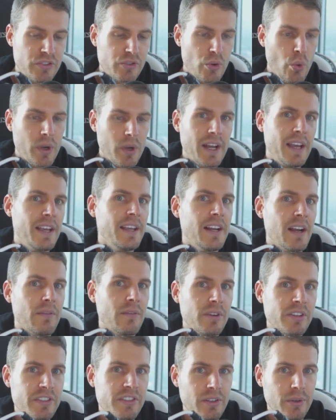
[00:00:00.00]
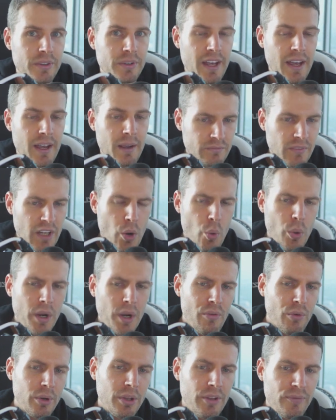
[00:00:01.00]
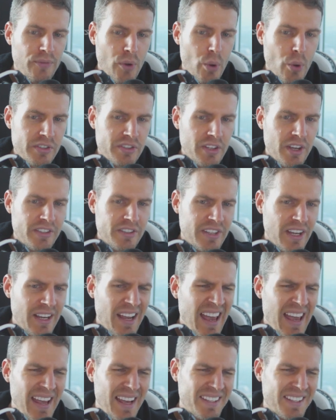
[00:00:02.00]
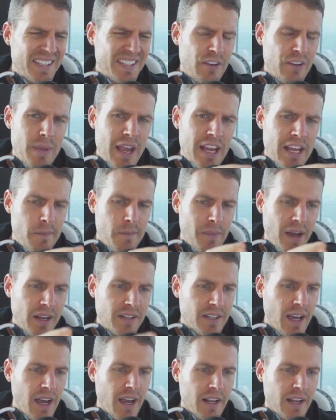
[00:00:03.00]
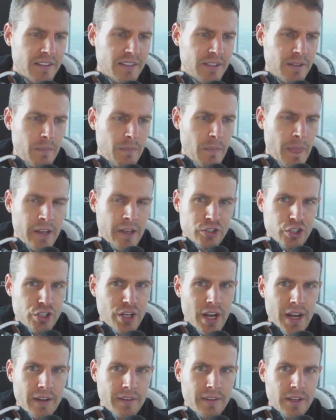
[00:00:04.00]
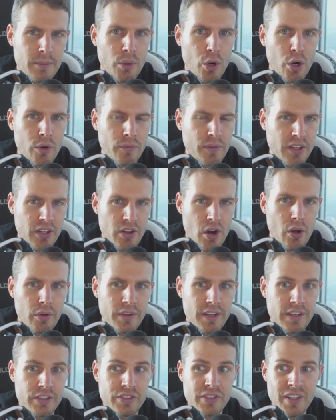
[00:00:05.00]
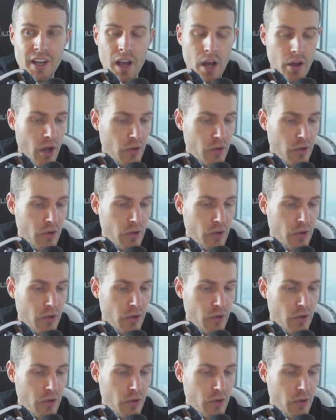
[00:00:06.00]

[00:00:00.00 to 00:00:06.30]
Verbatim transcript: So, what I eat every single day, and what I really focus on is saying instead of making my diet genetically perfect and all this